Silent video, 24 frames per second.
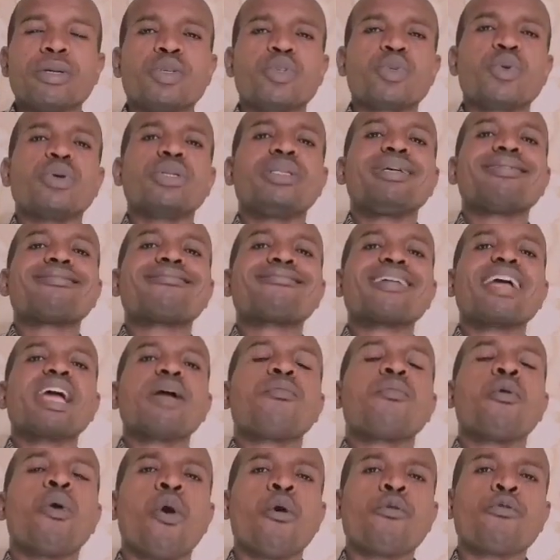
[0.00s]
So the
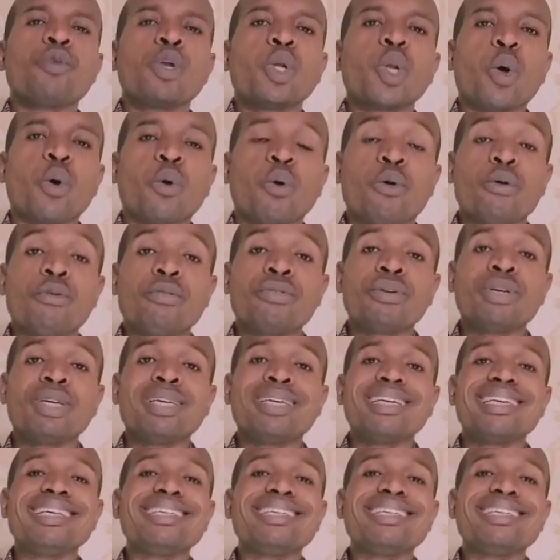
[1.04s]
realm of love